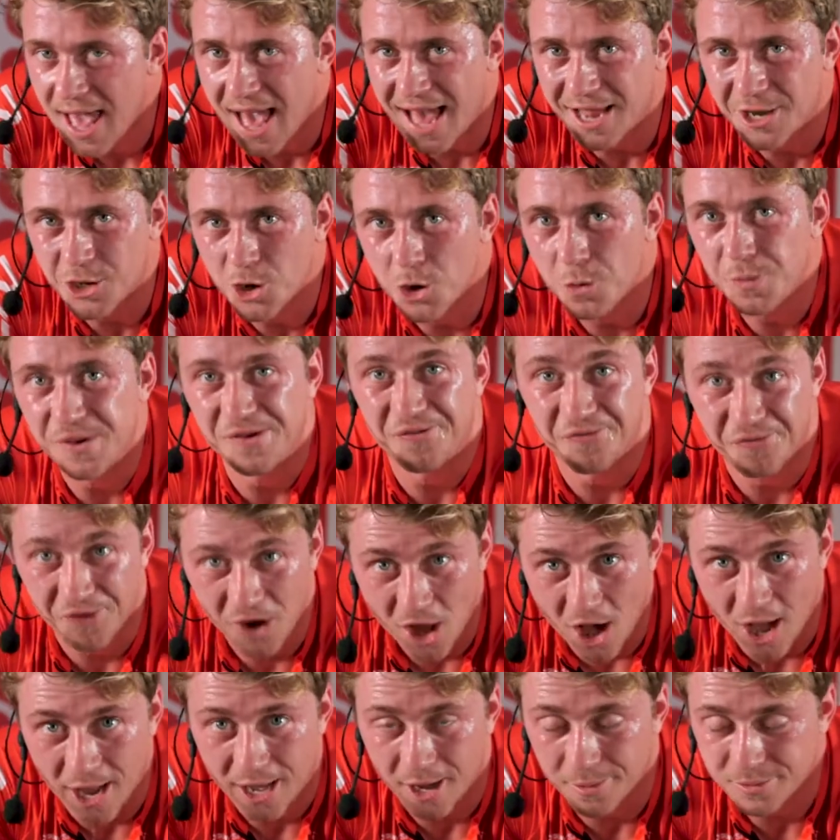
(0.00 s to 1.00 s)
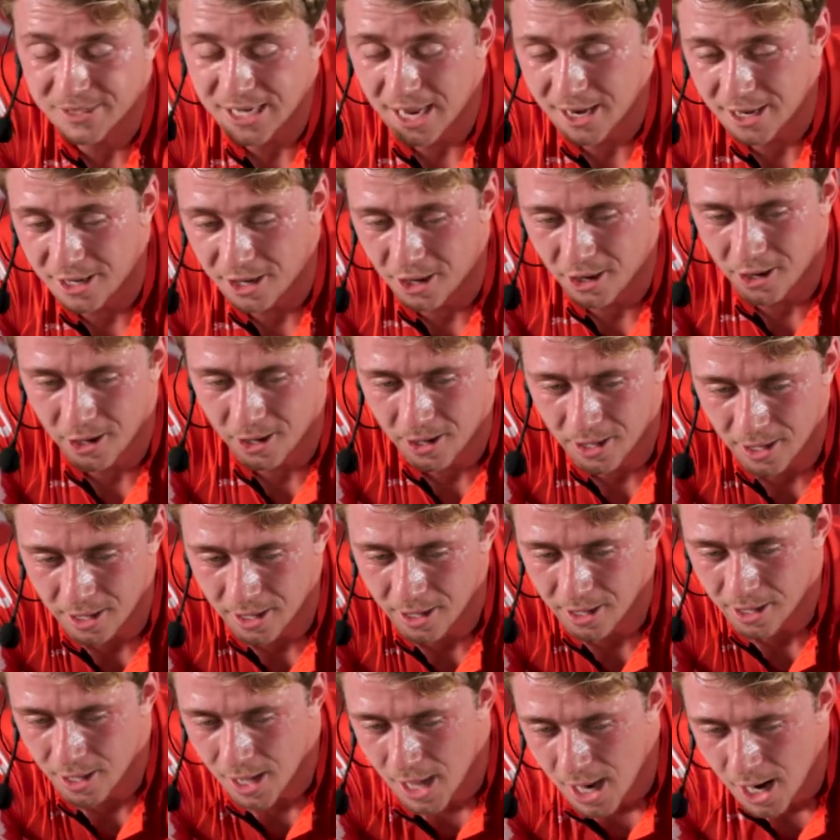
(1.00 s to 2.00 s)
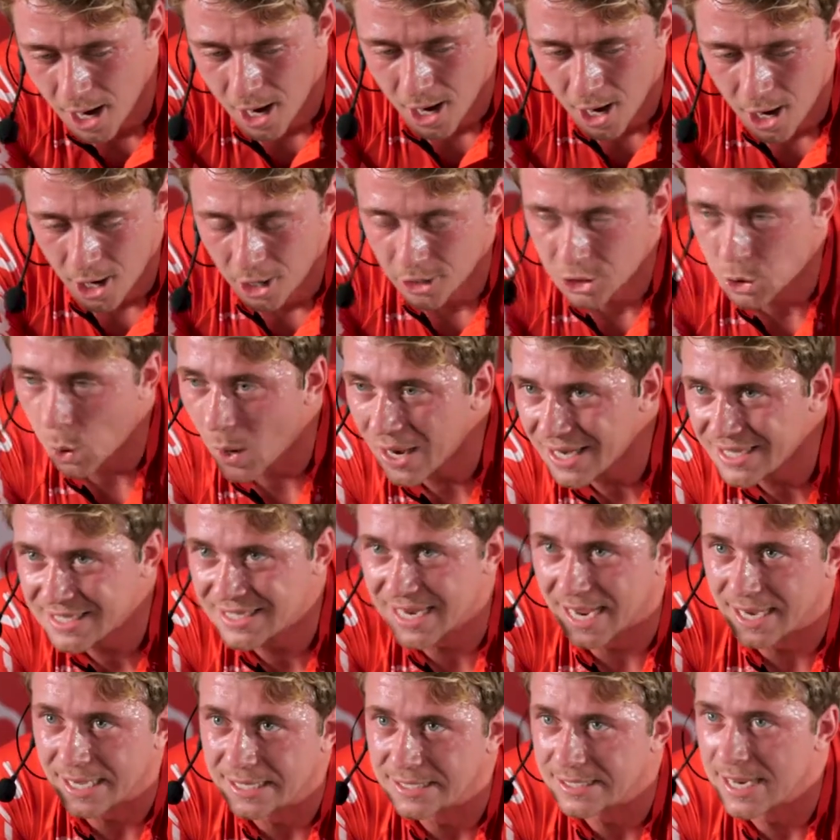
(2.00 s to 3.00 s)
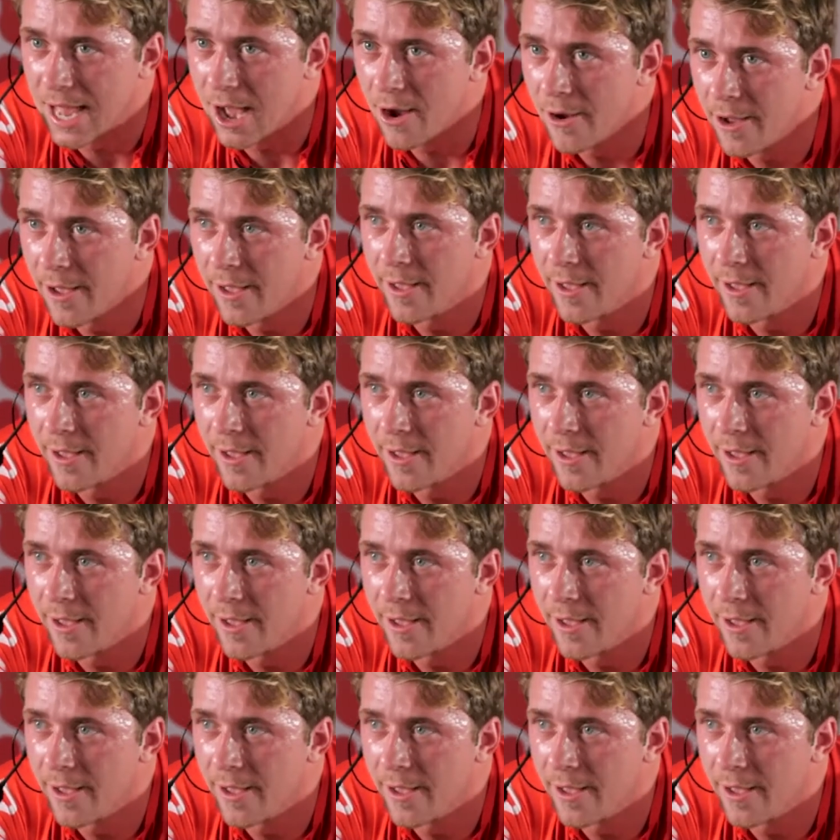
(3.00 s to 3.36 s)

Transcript: and you'll be flying, I'm telling you. 20 seconds now.